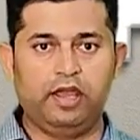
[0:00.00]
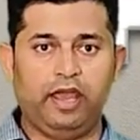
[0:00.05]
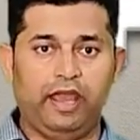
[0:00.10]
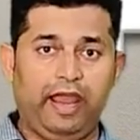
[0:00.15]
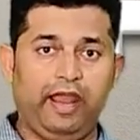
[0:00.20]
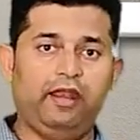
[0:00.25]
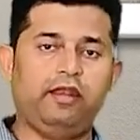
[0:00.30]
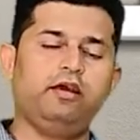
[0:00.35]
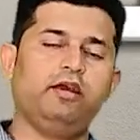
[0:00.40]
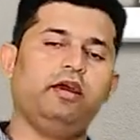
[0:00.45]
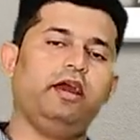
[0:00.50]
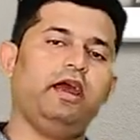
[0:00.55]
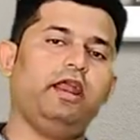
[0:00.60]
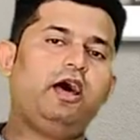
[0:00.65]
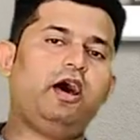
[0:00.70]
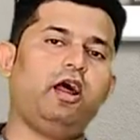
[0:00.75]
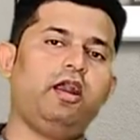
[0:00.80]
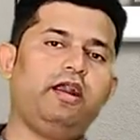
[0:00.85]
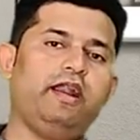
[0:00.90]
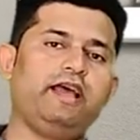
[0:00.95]
And in
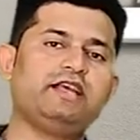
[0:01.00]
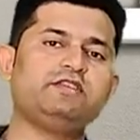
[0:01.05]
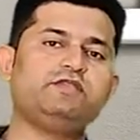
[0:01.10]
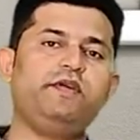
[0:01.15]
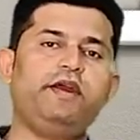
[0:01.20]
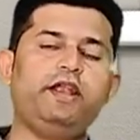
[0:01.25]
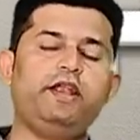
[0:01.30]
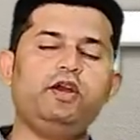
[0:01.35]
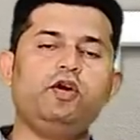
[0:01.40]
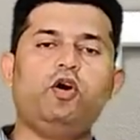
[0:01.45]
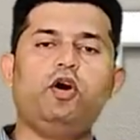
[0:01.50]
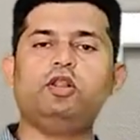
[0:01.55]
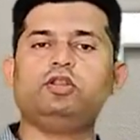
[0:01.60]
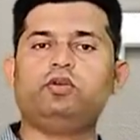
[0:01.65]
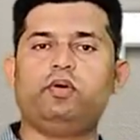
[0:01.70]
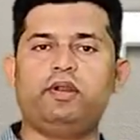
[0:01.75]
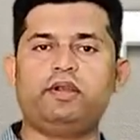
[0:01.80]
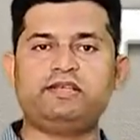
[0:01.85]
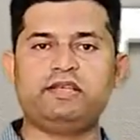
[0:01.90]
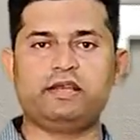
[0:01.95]
our next video on
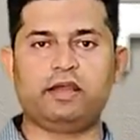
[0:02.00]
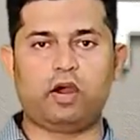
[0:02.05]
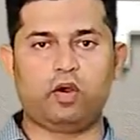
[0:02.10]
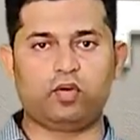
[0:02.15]
thoracic